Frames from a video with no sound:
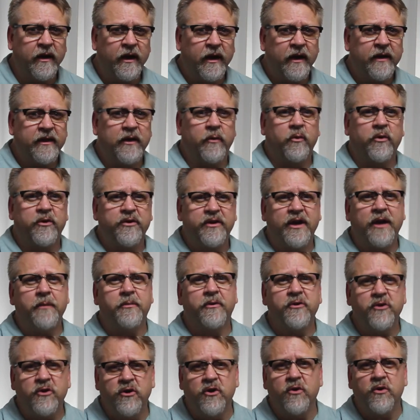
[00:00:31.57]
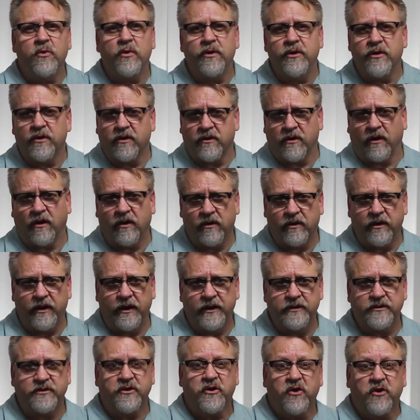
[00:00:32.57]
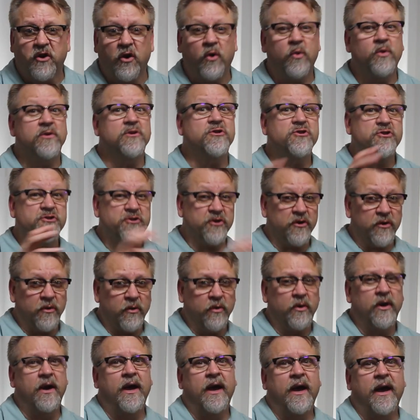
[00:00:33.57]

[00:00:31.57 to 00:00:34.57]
that will enable you and your colleagues to go and show